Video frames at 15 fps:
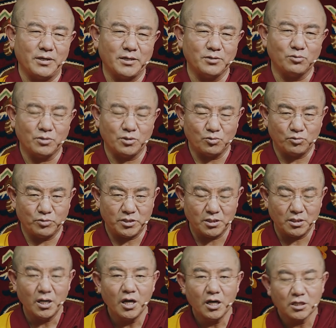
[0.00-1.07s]
on
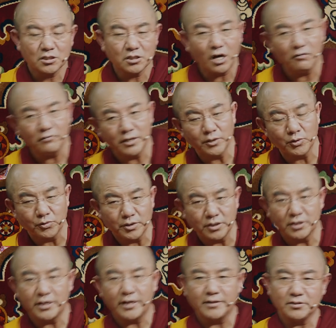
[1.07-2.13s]
the Buddhist
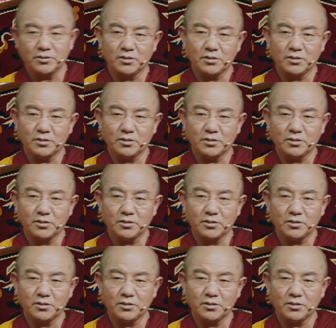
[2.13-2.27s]
logics.